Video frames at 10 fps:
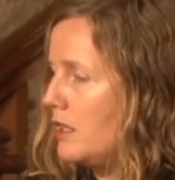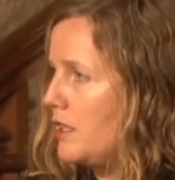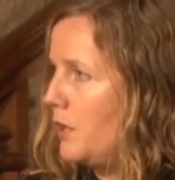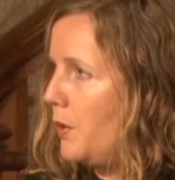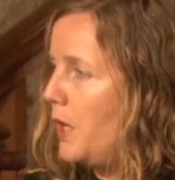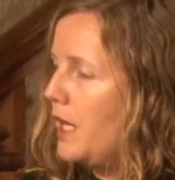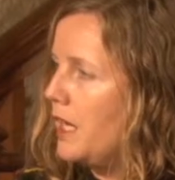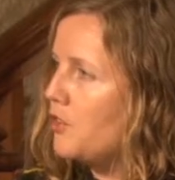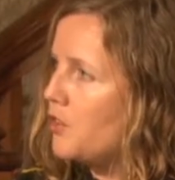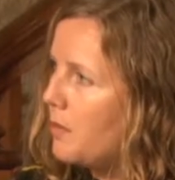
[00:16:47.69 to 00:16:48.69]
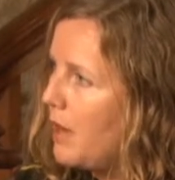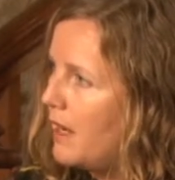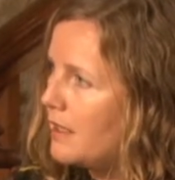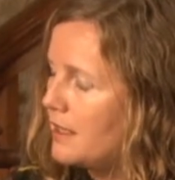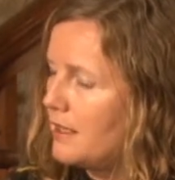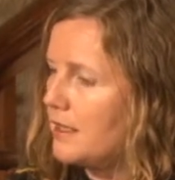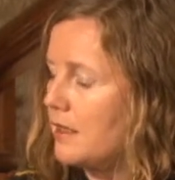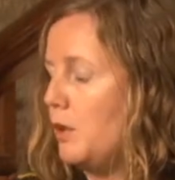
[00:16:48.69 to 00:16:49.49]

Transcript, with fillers: So it reminds us,